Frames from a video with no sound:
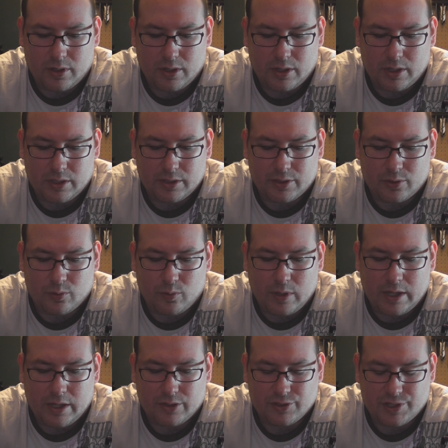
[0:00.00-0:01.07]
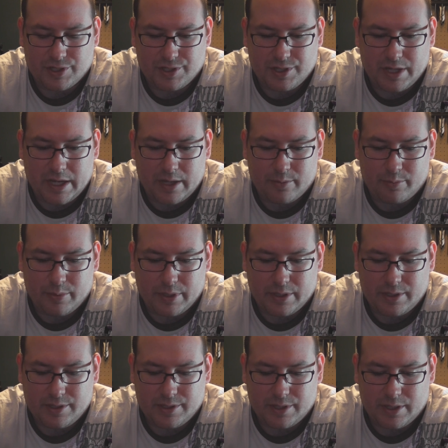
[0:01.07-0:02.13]
a little while just yet,
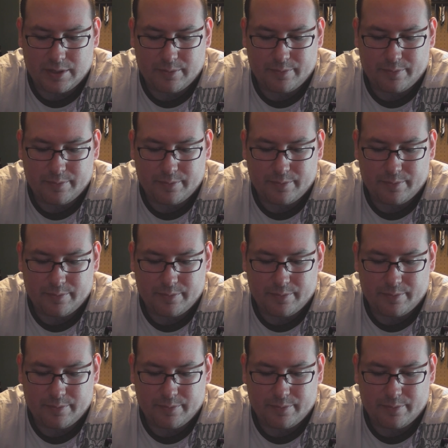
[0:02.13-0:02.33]
but